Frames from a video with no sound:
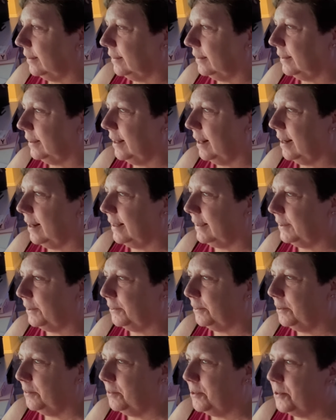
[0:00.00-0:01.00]
So then I
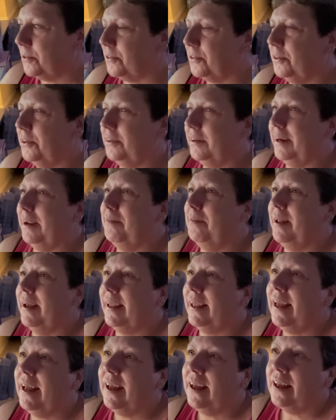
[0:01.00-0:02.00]
told him the story. I'm
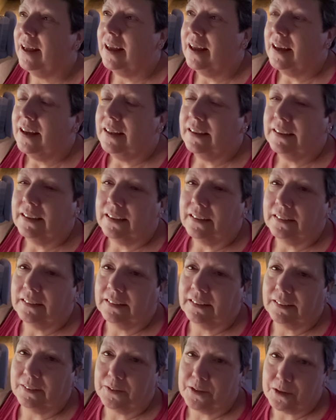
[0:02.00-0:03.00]
like, yeah,
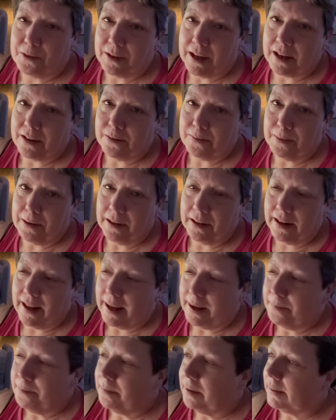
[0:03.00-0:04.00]
it was dad's middle
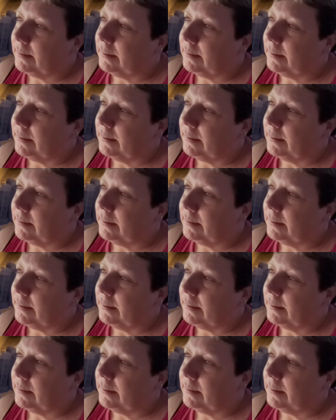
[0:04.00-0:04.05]
name.